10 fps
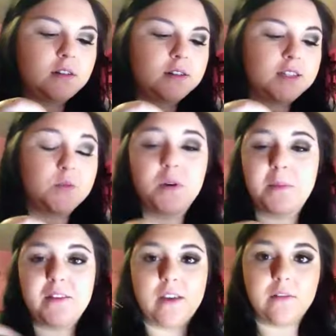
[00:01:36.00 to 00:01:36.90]
This is one of
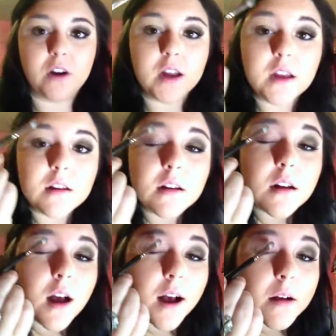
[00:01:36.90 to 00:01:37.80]
my favorite
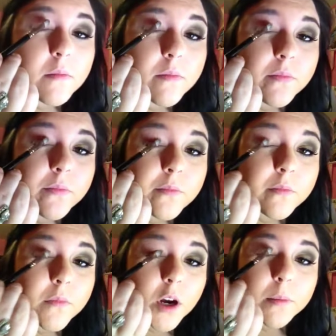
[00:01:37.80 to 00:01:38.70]

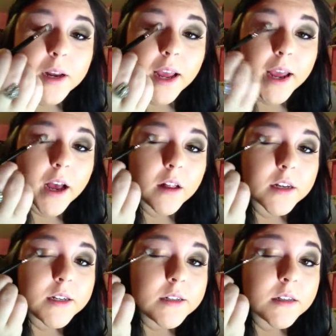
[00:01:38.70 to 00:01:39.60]
Urban Decay
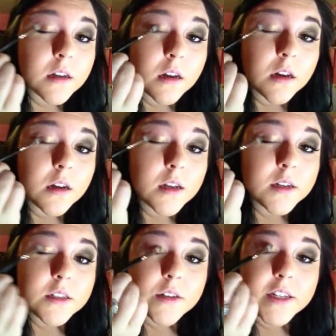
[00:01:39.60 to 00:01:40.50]
colors.
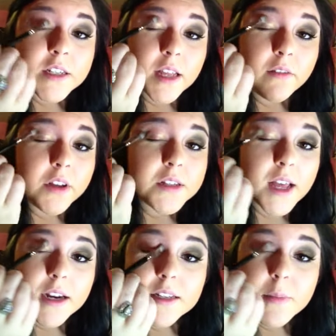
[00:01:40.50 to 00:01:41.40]
So I just kind of use
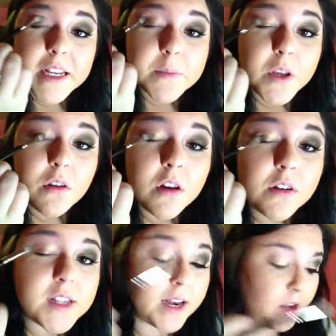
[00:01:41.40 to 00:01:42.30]
that as a base, but you can
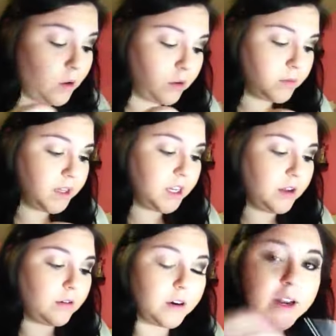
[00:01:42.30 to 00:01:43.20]
use any gold one that
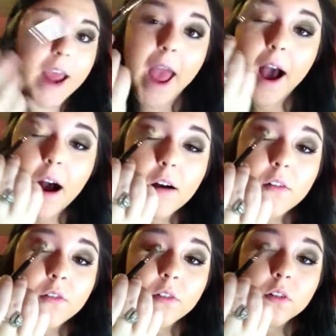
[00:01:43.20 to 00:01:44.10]
you already have.